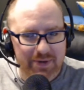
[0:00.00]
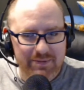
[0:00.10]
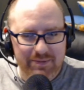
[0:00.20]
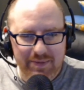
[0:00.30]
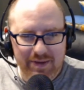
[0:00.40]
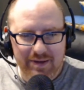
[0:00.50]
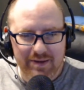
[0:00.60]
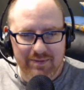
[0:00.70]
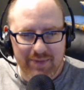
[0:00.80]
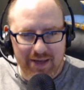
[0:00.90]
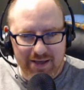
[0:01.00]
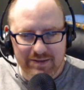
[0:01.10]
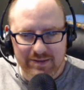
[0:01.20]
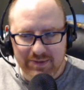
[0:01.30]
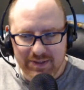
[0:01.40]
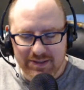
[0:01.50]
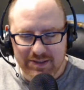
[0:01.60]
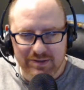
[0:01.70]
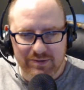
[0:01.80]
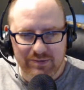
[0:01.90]
But man, some of these
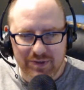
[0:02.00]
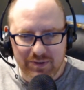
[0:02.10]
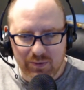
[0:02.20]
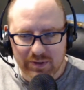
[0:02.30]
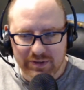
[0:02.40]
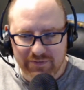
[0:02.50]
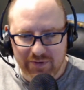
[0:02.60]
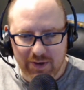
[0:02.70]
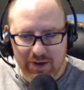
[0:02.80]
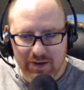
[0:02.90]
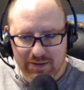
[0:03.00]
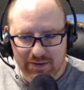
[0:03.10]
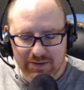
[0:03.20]
things are real works of art.